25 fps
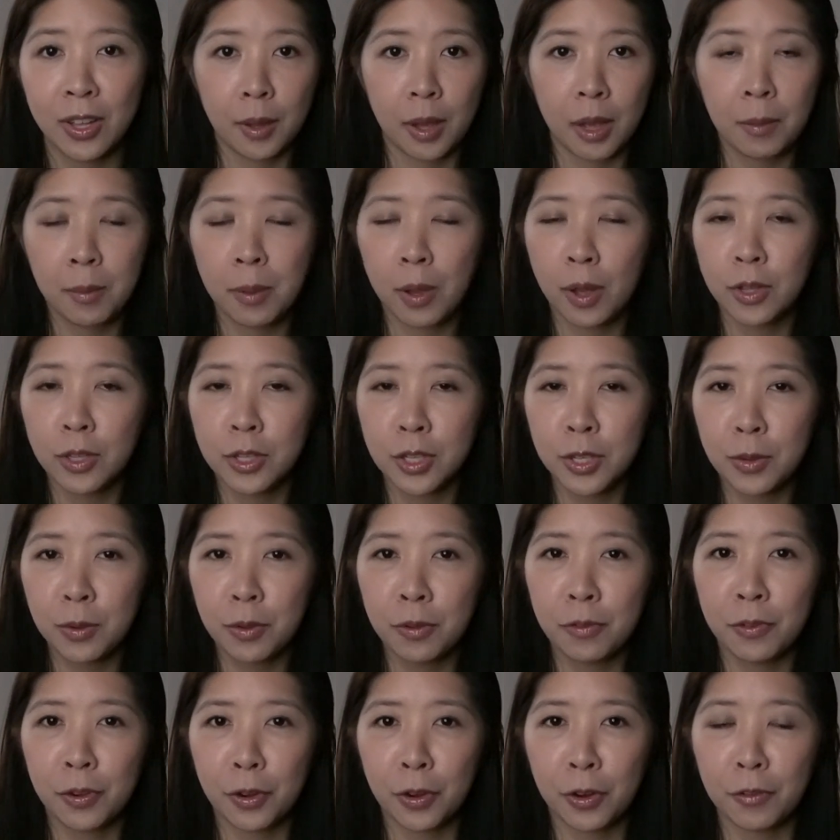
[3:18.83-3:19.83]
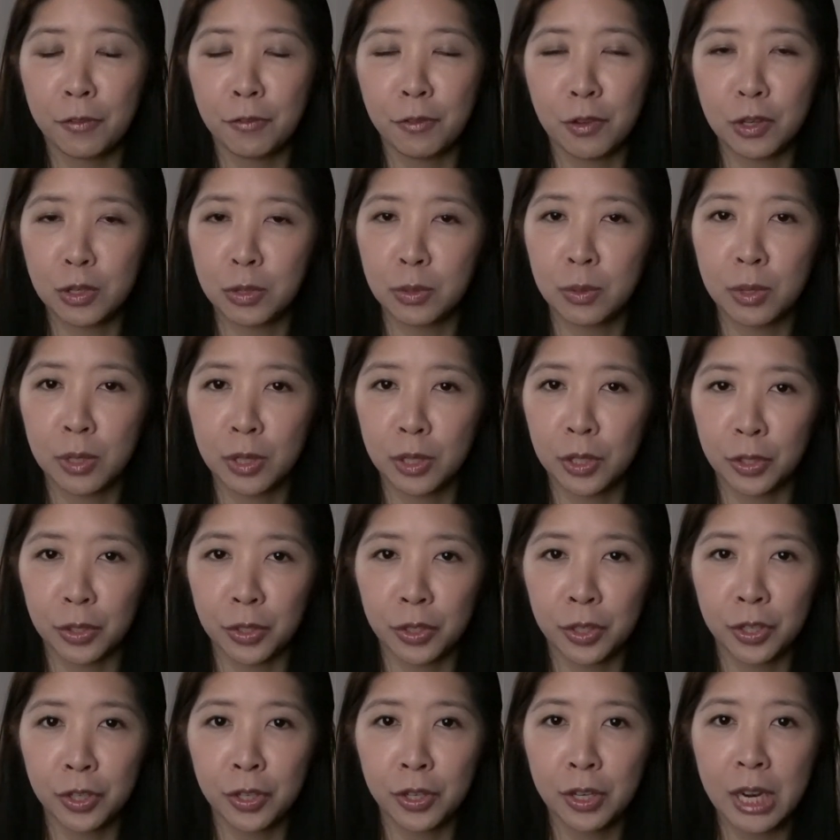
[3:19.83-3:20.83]
I'm also a very visual
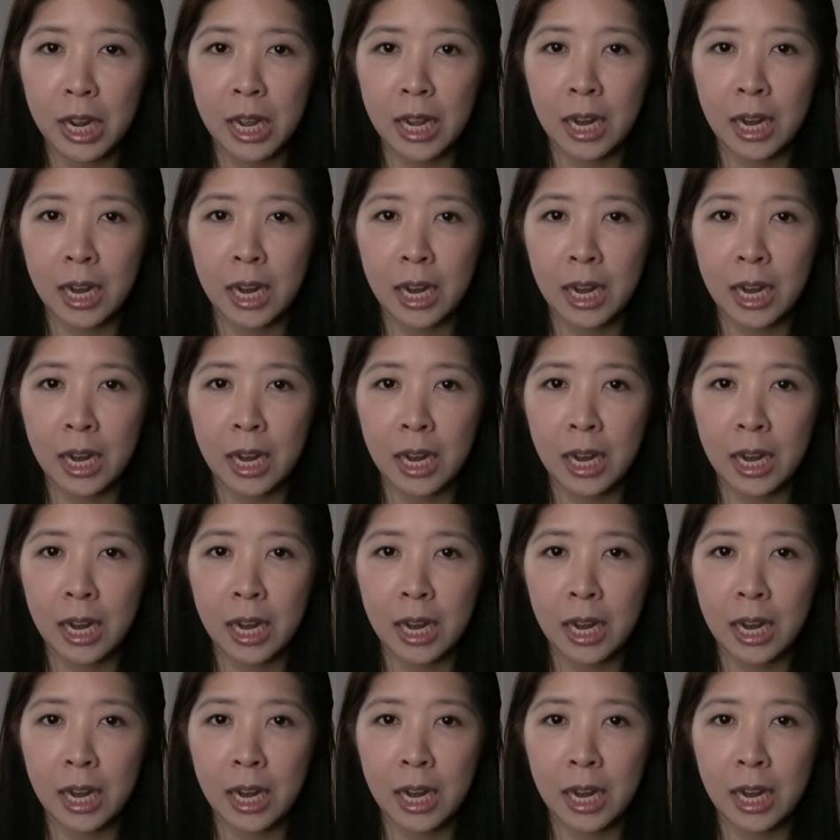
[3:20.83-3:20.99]
learner,